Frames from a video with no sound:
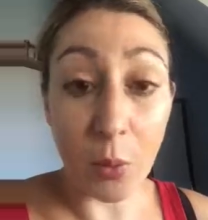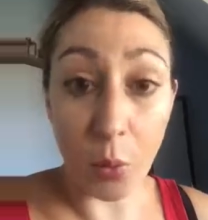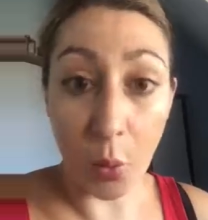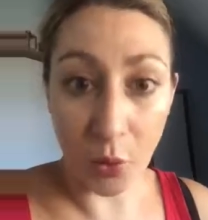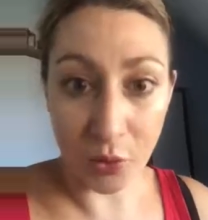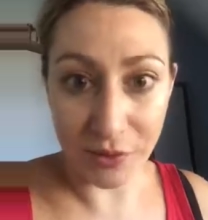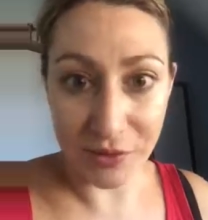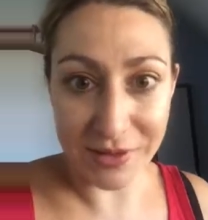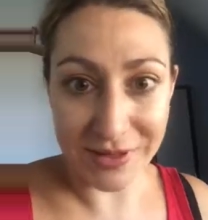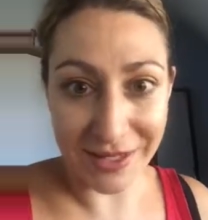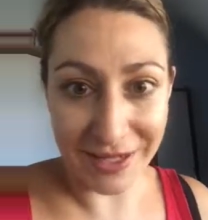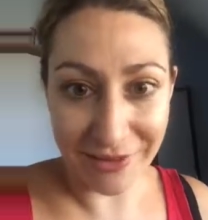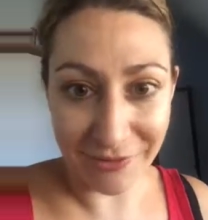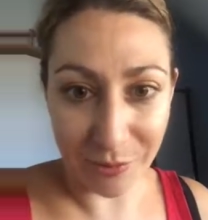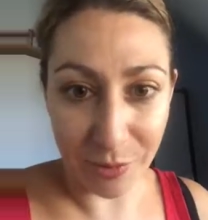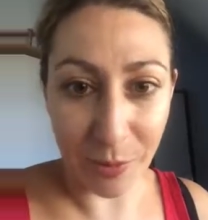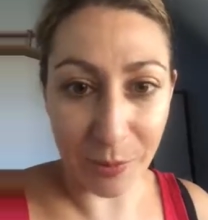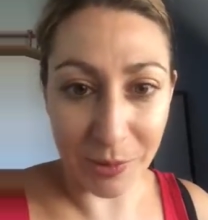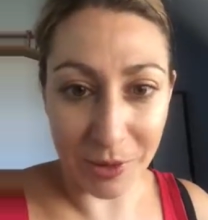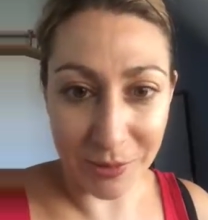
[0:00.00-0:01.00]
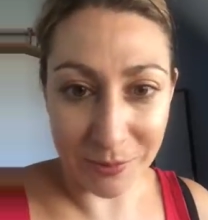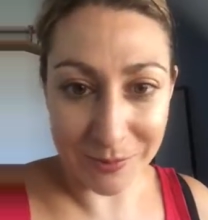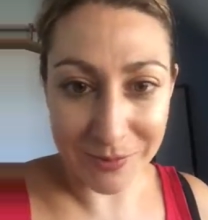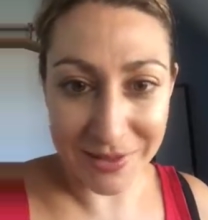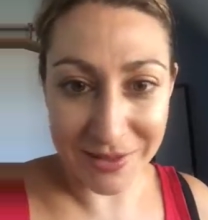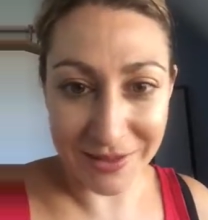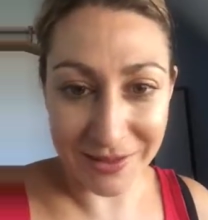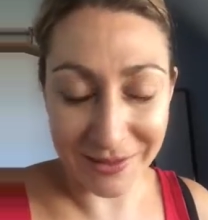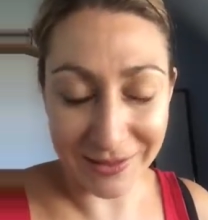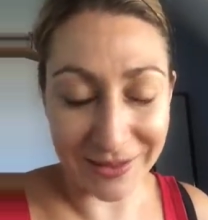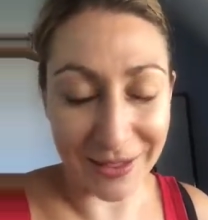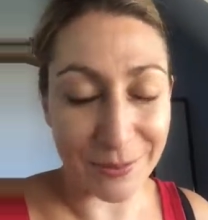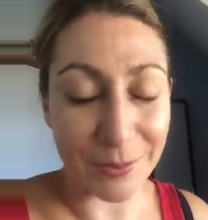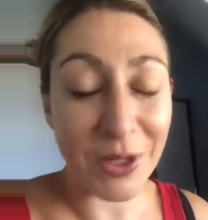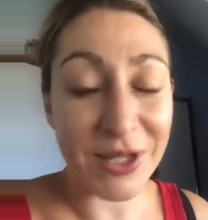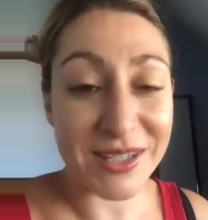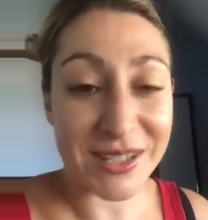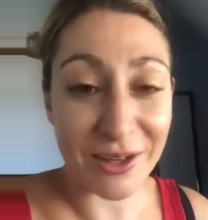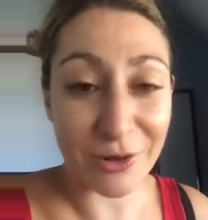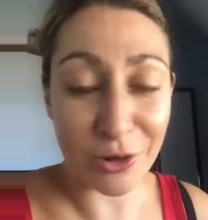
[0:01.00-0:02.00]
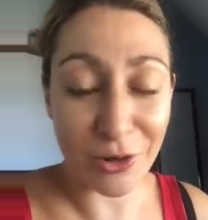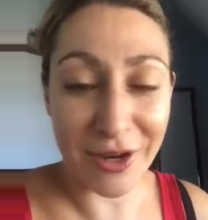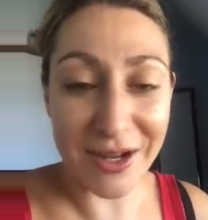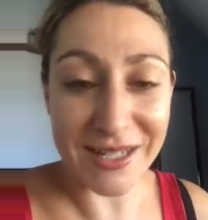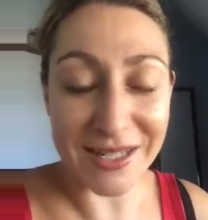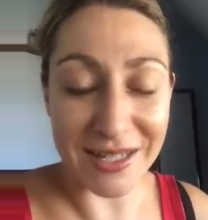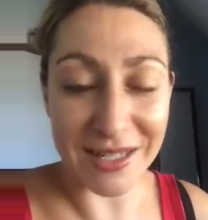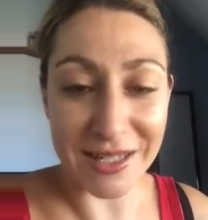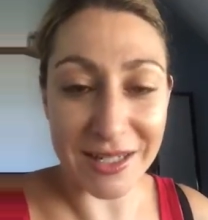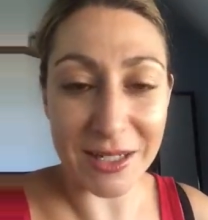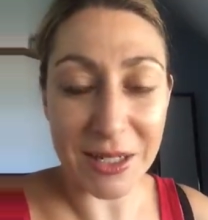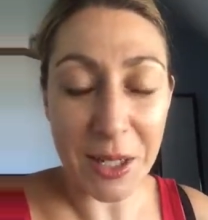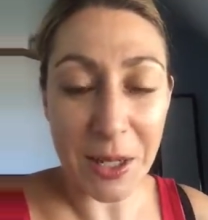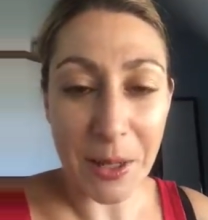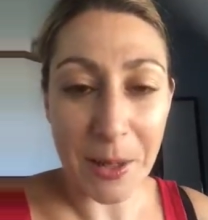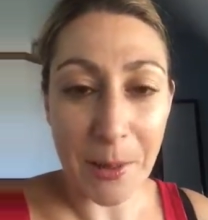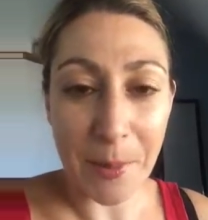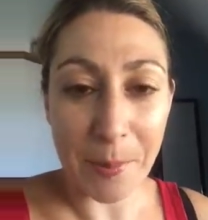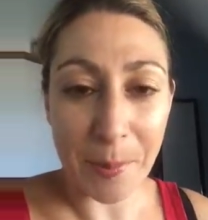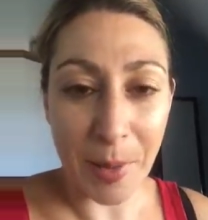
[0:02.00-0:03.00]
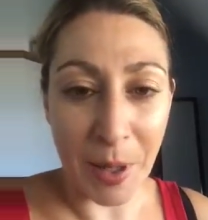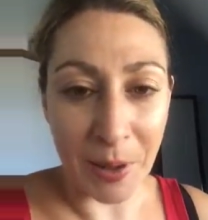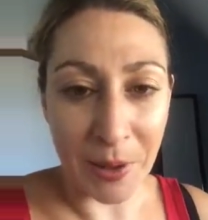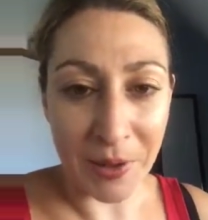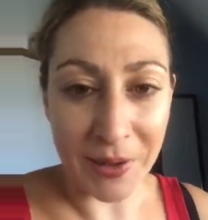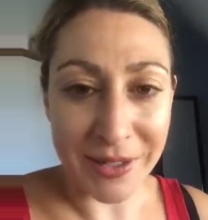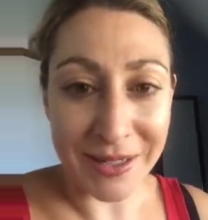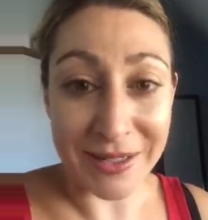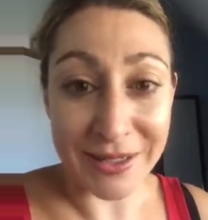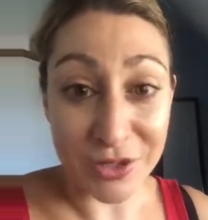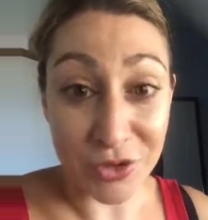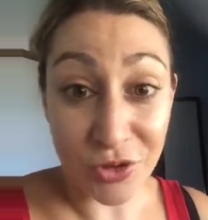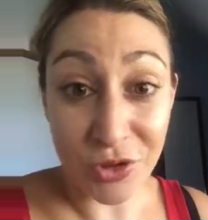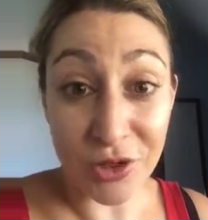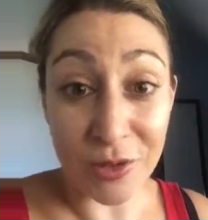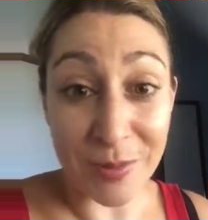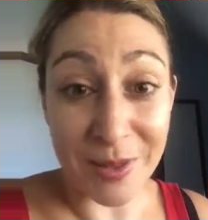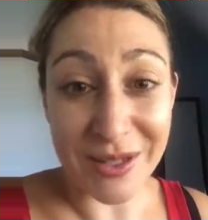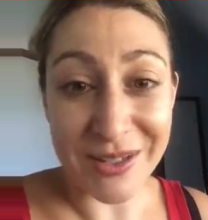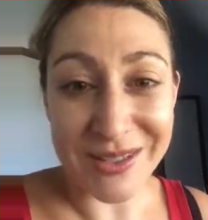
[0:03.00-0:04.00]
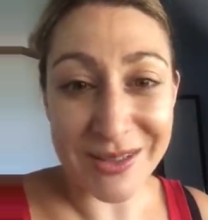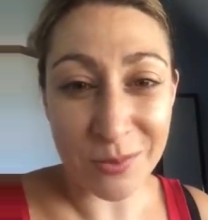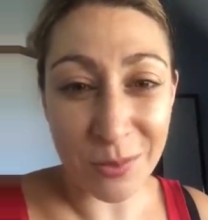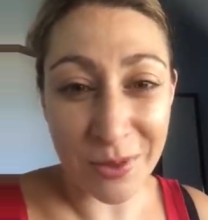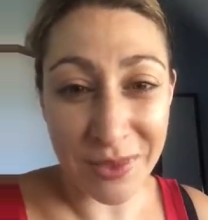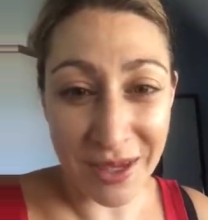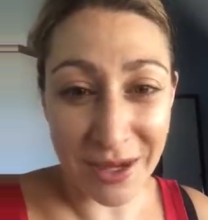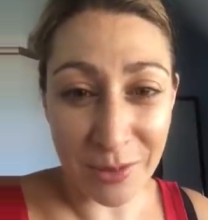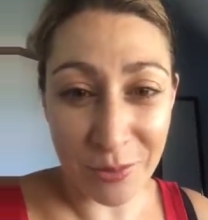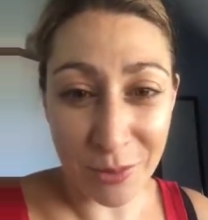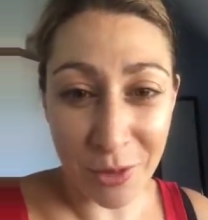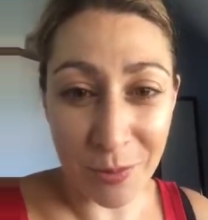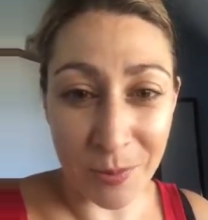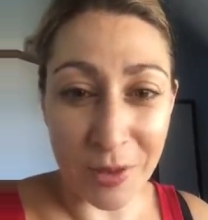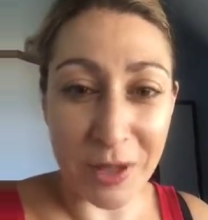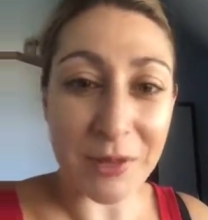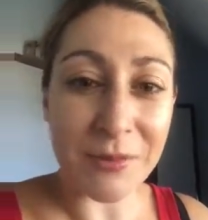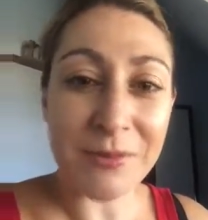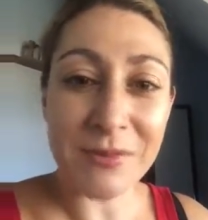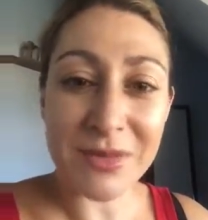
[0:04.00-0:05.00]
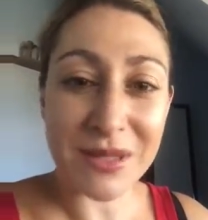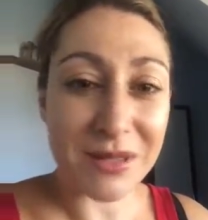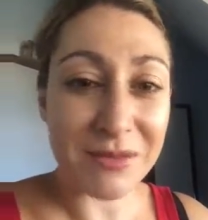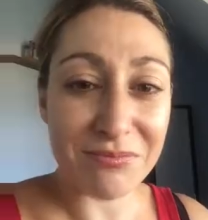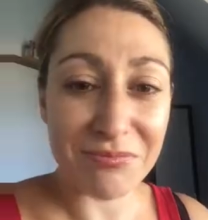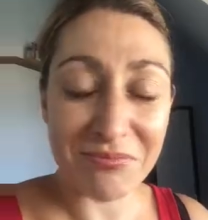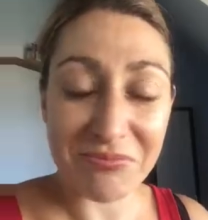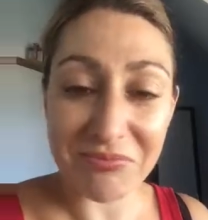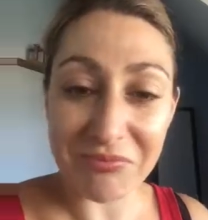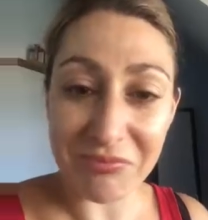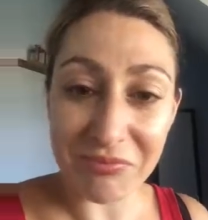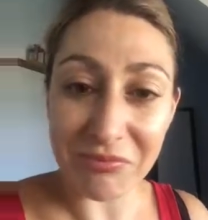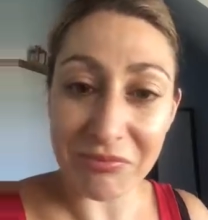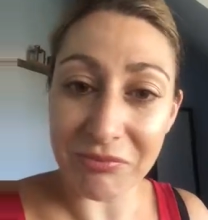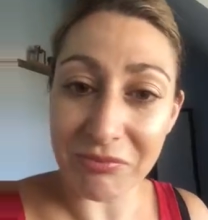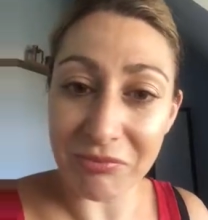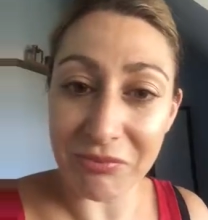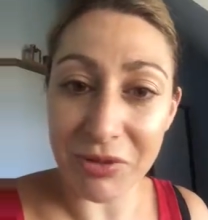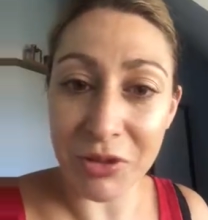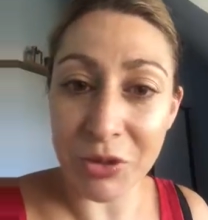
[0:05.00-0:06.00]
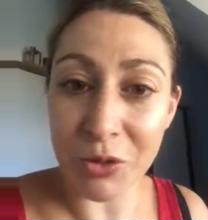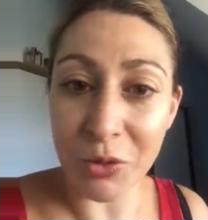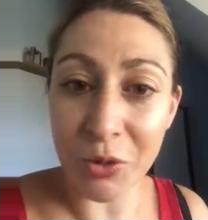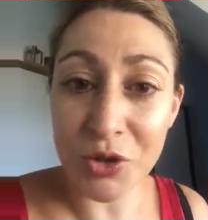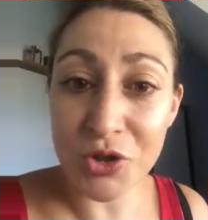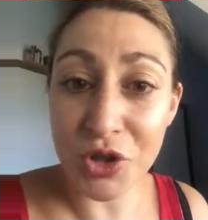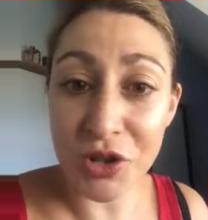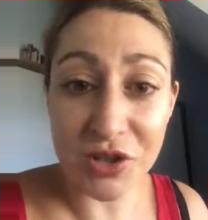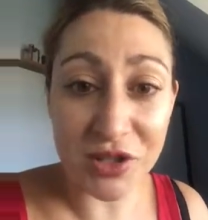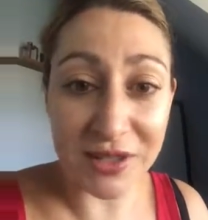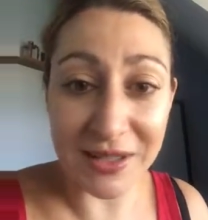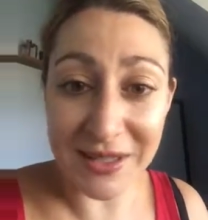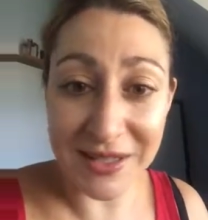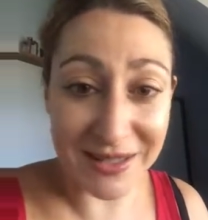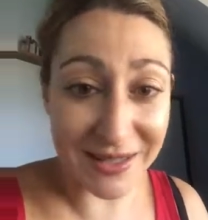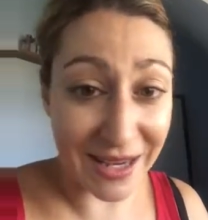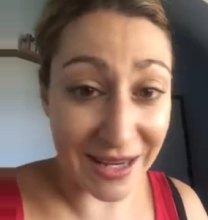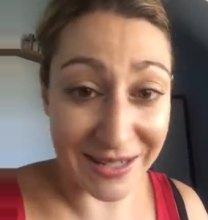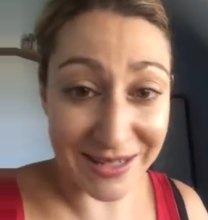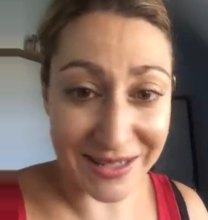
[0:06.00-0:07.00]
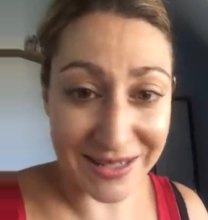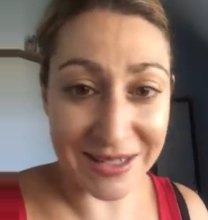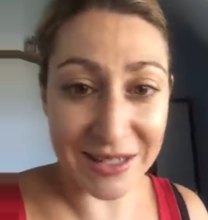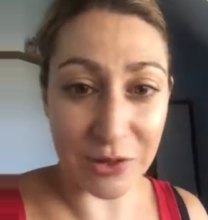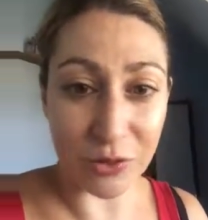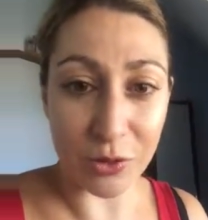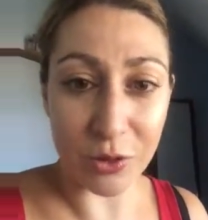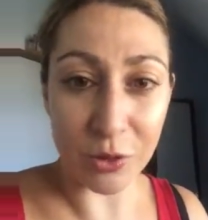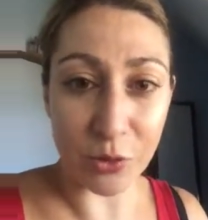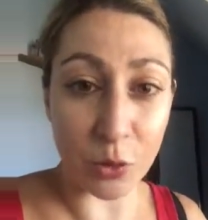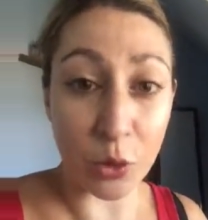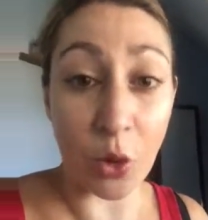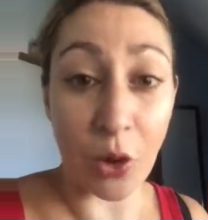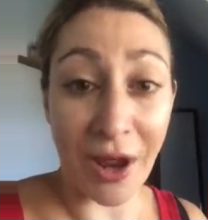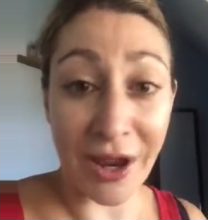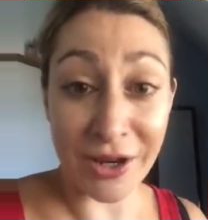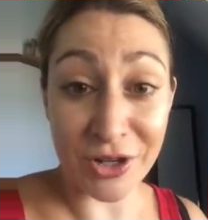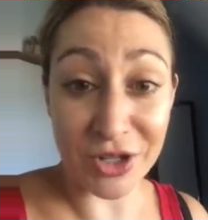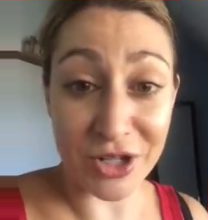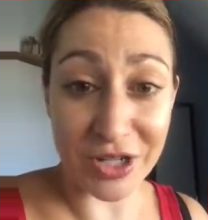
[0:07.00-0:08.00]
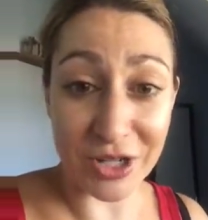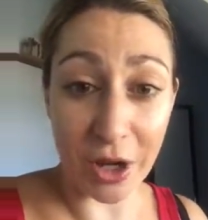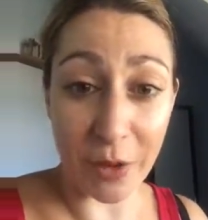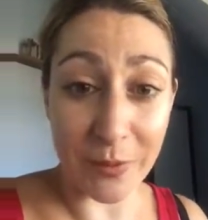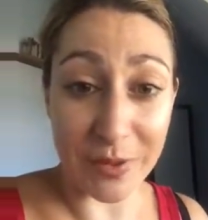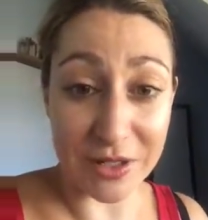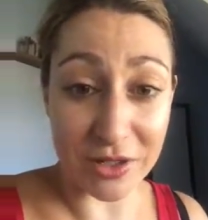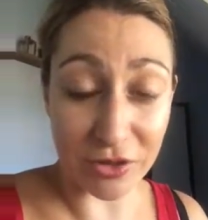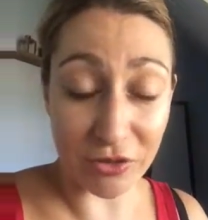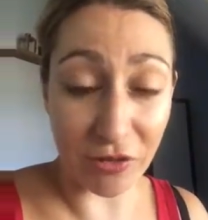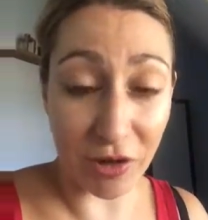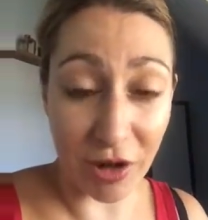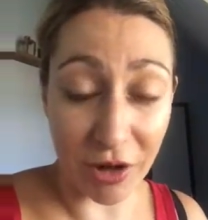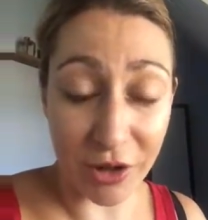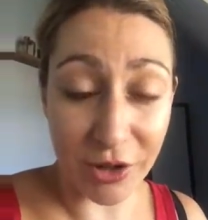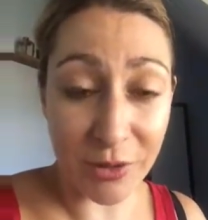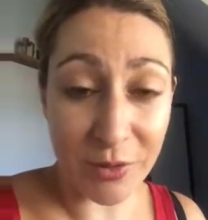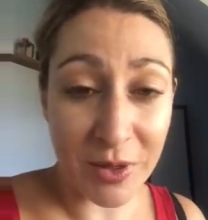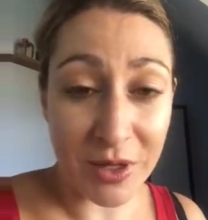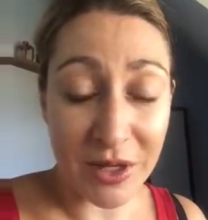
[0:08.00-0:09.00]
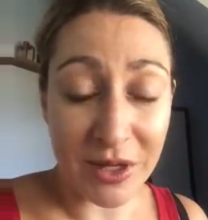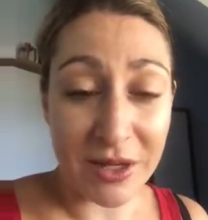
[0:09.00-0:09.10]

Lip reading: want to have problems. And that might sound crazy, but it's true, because without problems, you're just going to stand still. You're not actually going to grow.